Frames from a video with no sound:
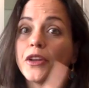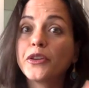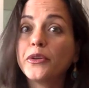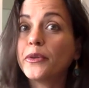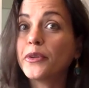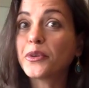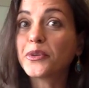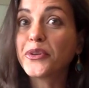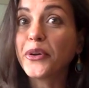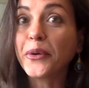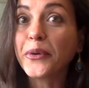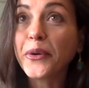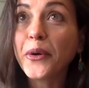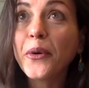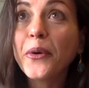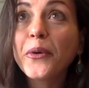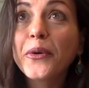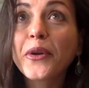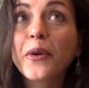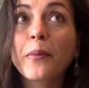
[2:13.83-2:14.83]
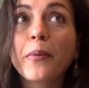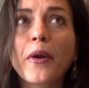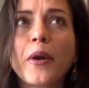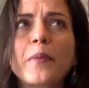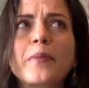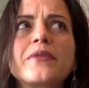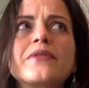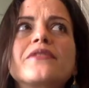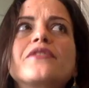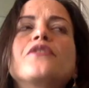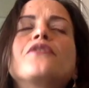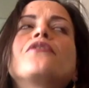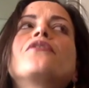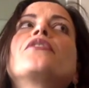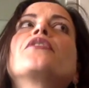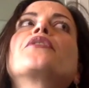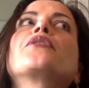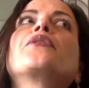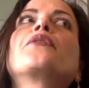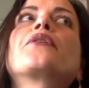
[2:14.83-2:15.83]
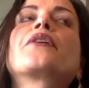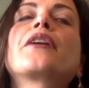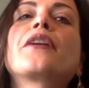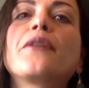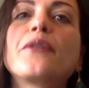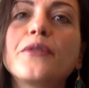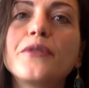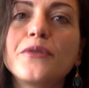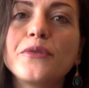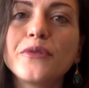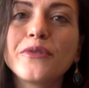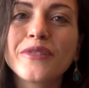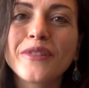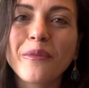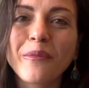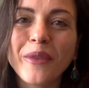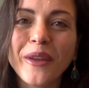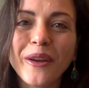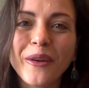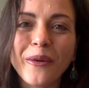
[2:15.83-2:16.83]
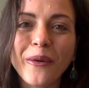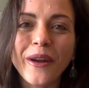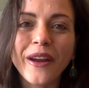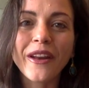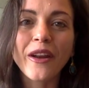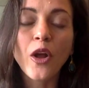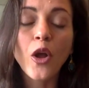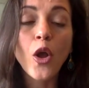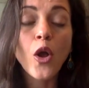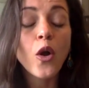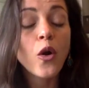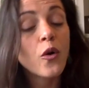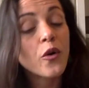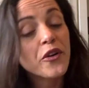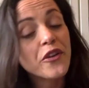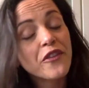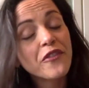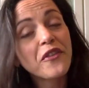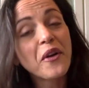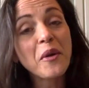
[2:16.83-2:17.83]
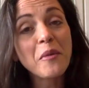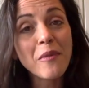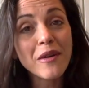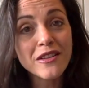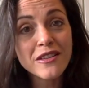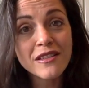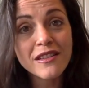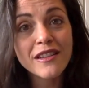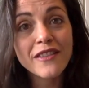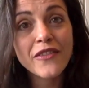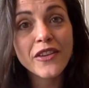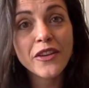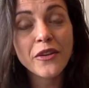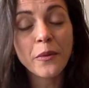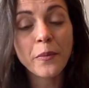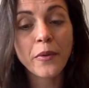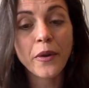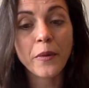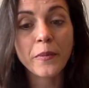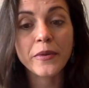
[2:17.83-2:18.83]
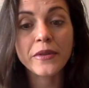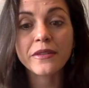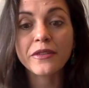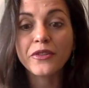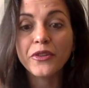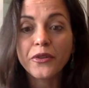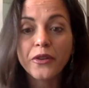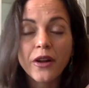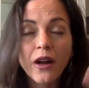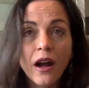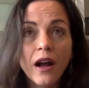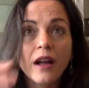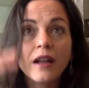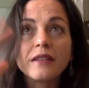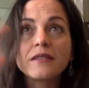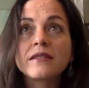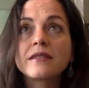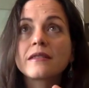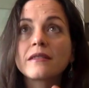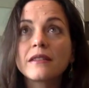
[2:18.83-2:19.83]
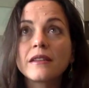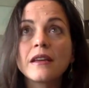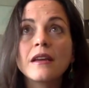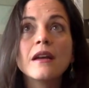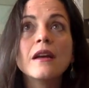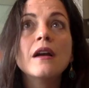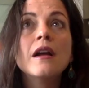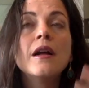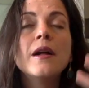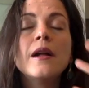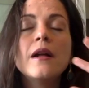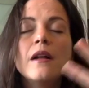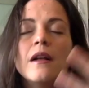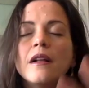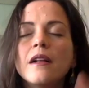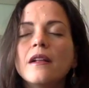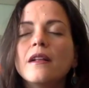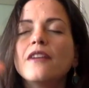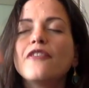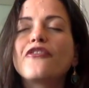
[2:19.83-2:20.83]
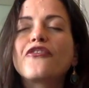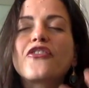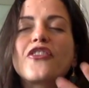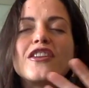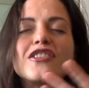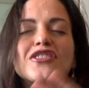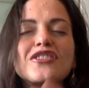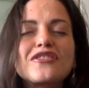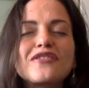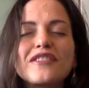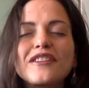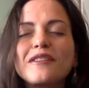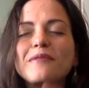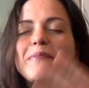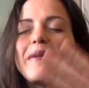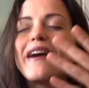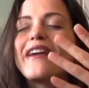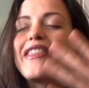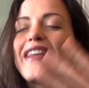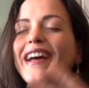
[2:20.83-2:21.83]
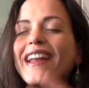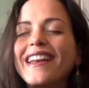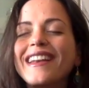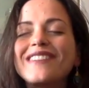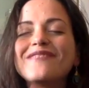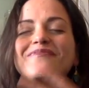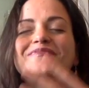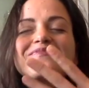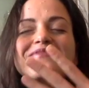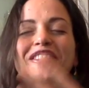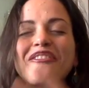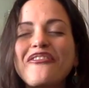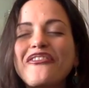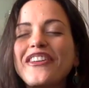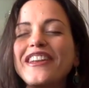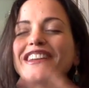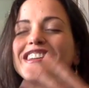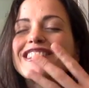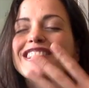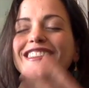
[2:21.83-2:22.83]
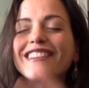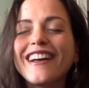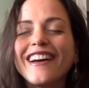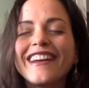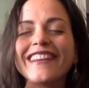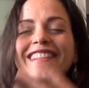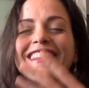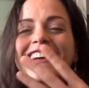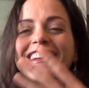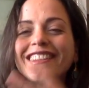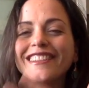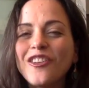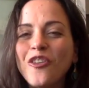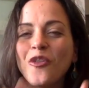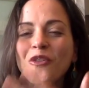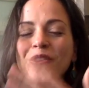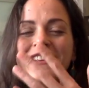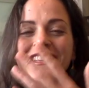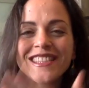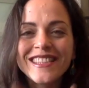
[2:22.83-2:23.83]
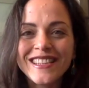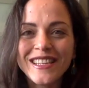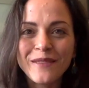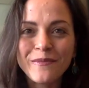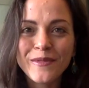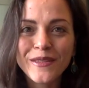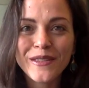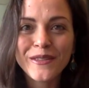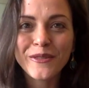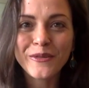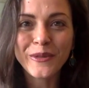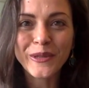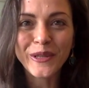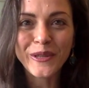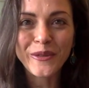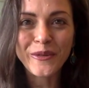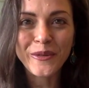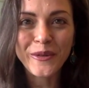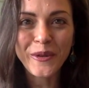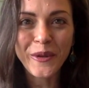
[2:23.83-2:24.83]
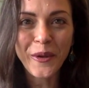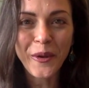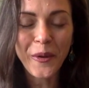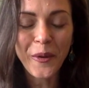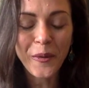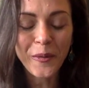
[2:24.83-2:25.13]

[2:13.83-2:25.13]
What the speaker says: you either don't know your purpose and you feel you're here to do something great, or you're very much living your purpose and you're constantly frustrated by that finish line that always seems to elude you.